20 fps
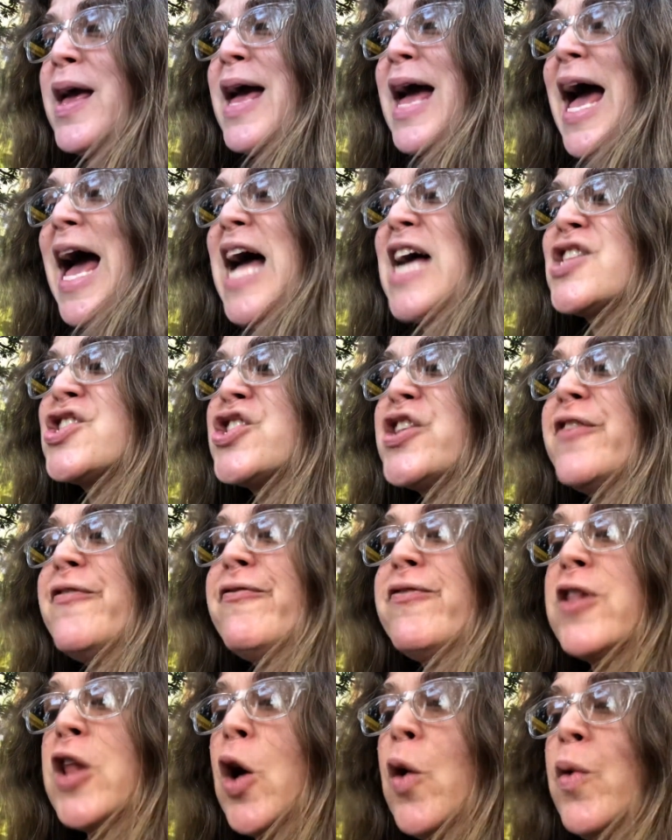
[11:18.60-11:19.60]
As she
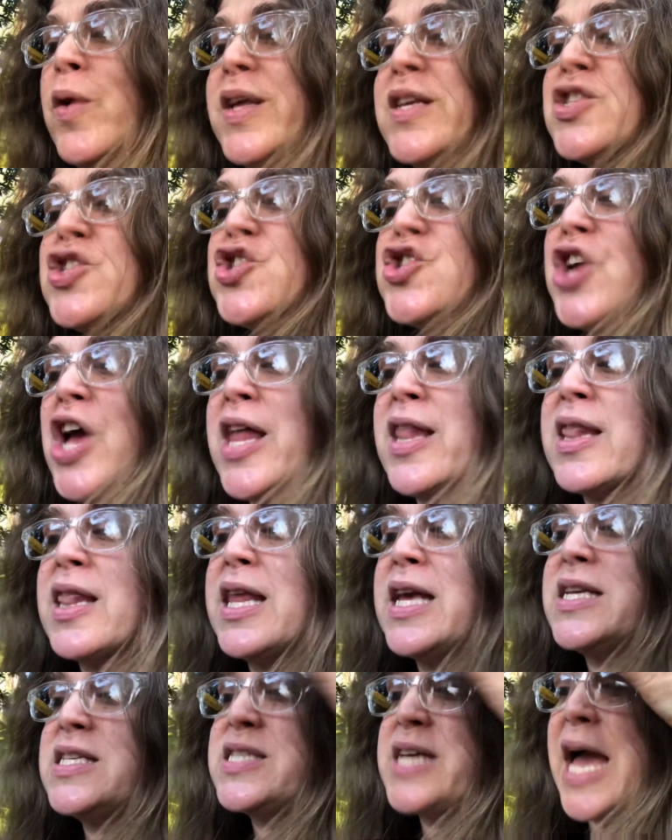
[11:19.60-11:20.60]
floated
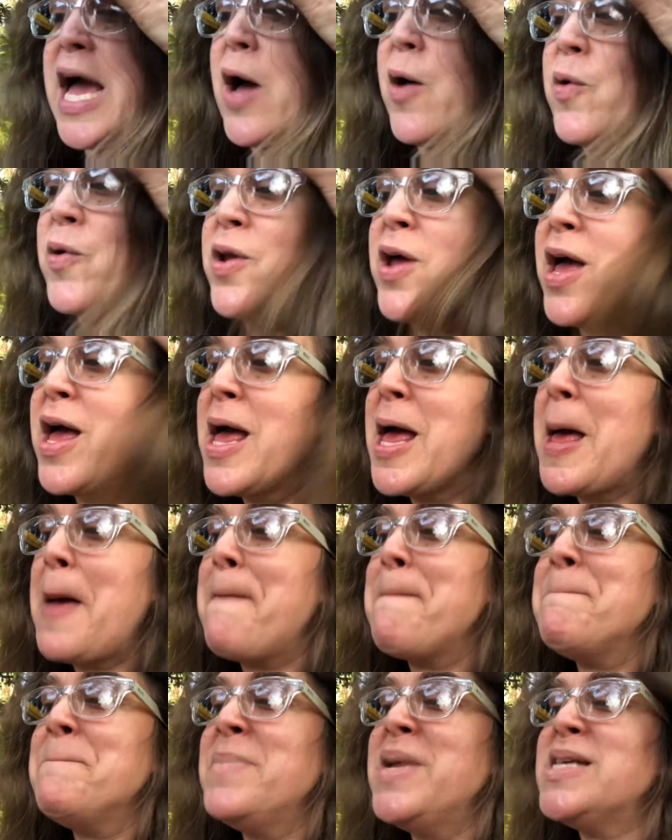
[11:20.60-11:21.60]
gently down,
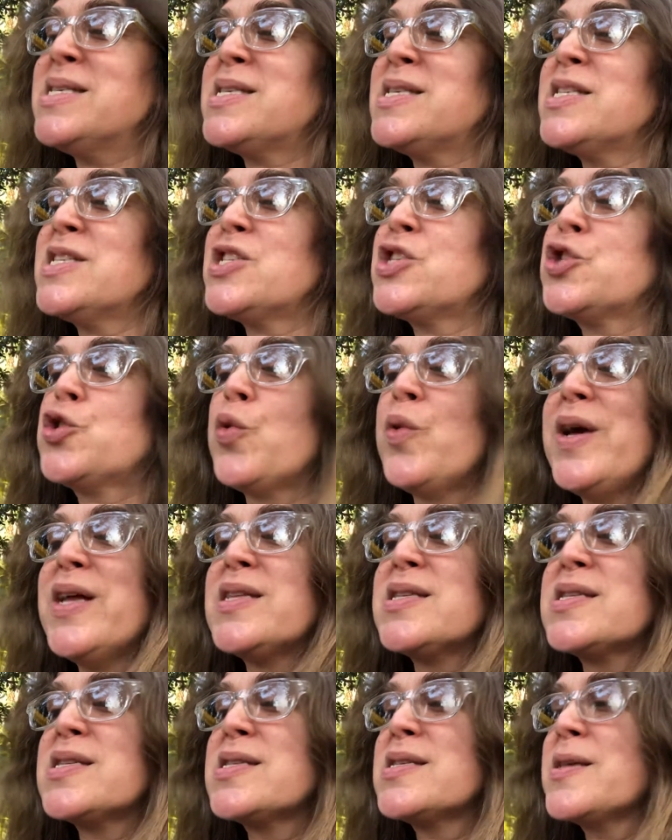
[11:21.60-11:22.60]
Mrs.
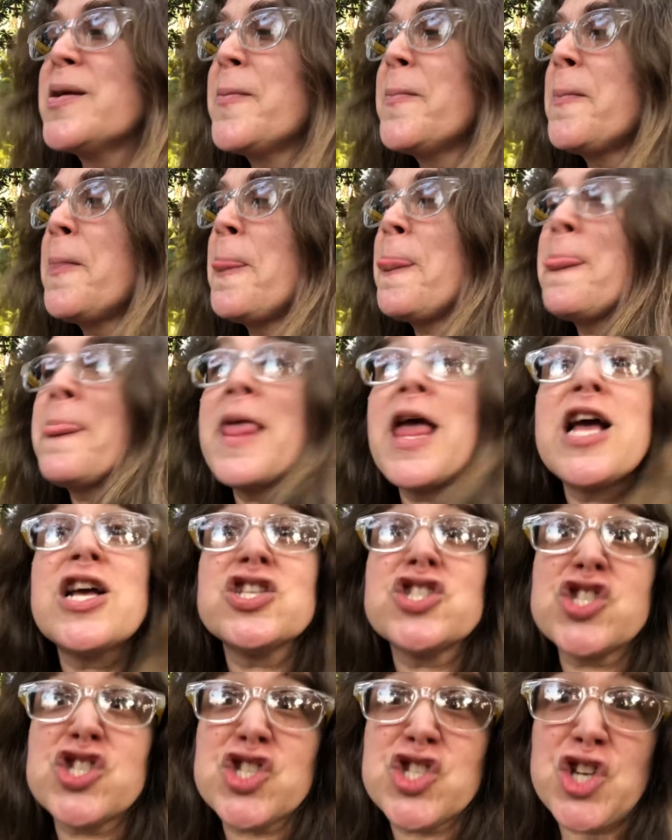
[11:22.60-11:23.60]
Twit's
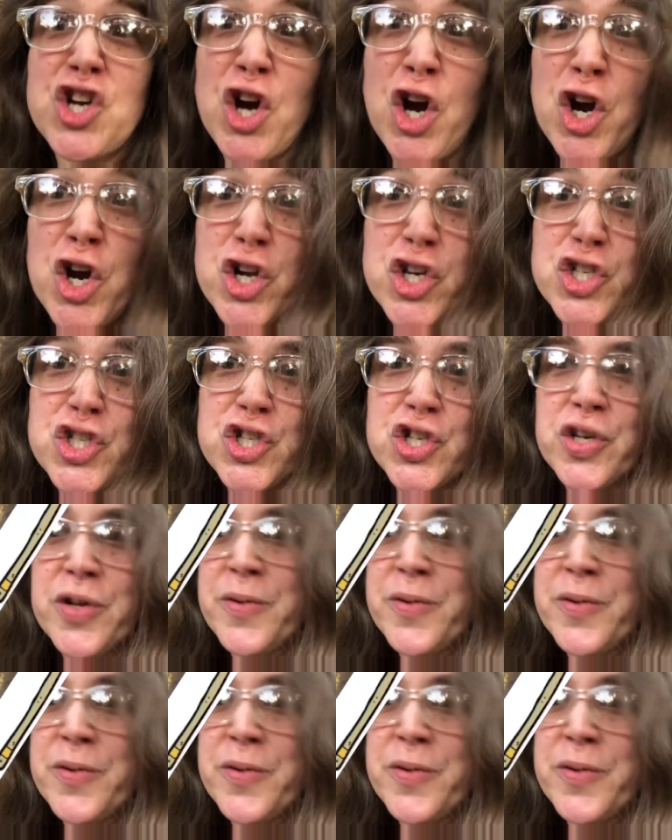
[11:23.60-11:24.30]
skirt,